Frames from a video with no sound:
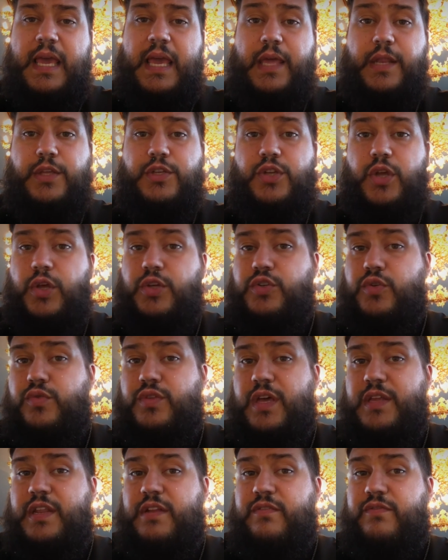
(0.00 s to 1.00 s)
It is also
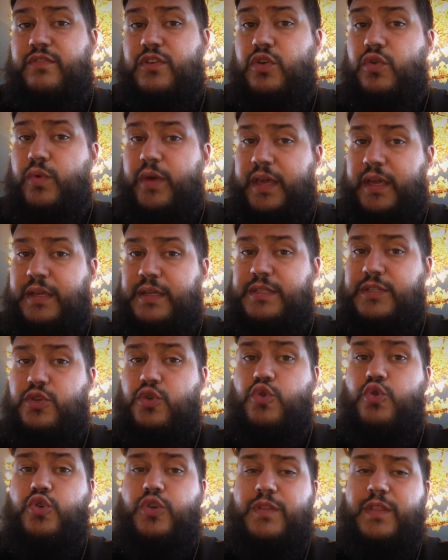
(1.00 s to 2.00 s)
done at viewings,
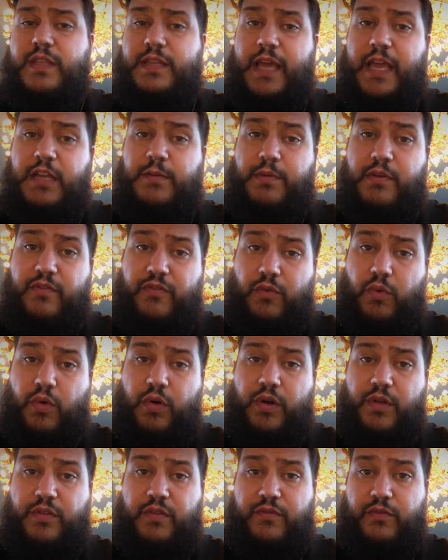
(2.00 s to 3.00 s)
usually the night
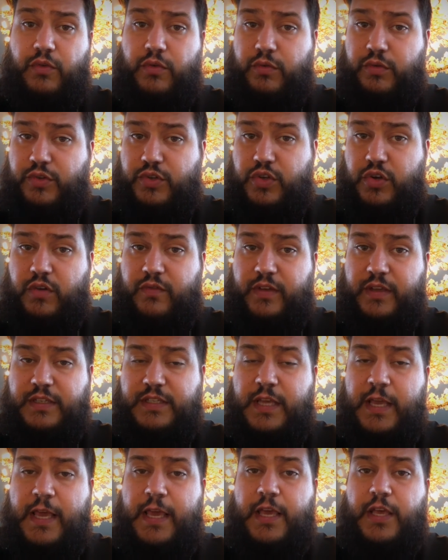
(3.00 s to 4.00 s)
before the funeral service.